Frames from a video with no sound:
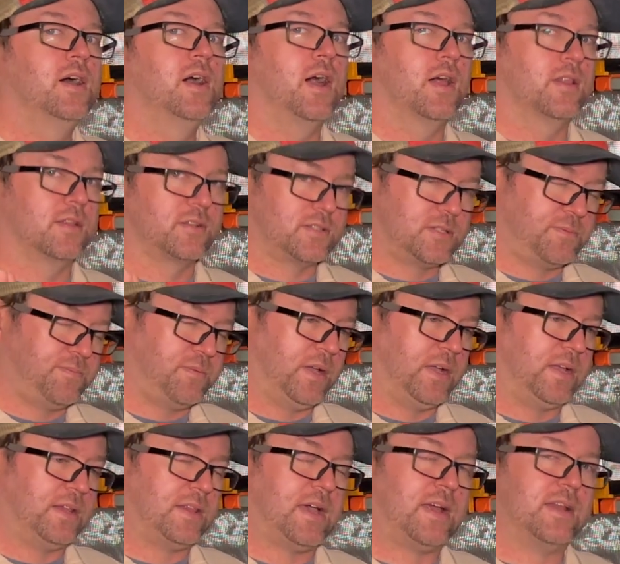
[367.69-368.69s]
I'll
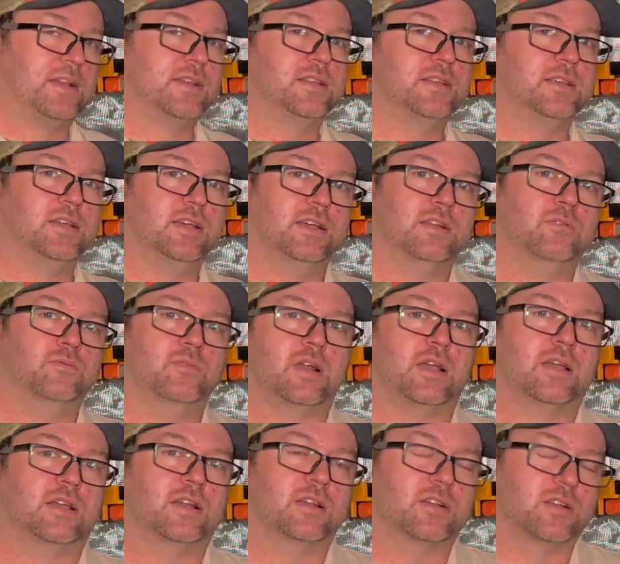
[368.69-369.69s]
explain that at the end when
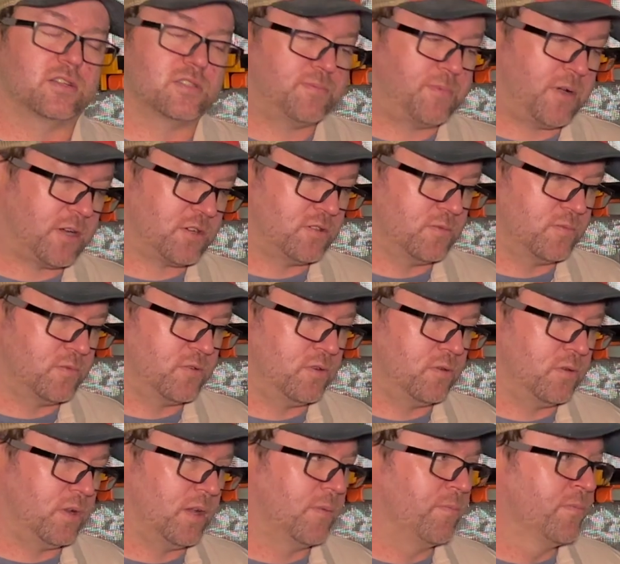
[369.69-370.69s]
I get into spectrum
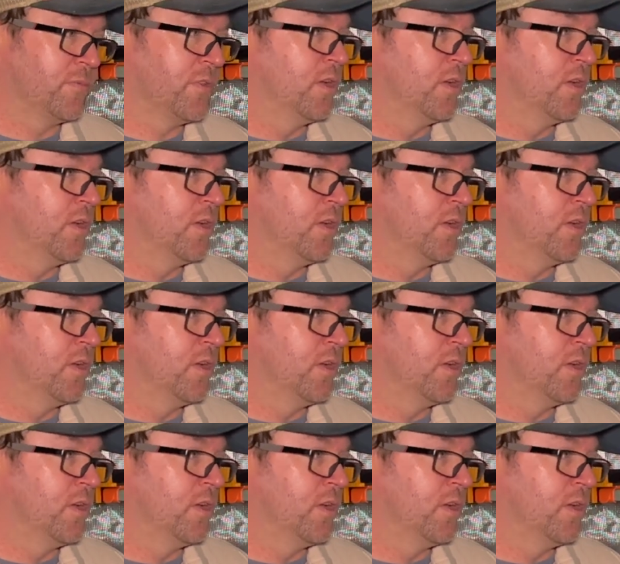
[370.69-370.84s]
tuning.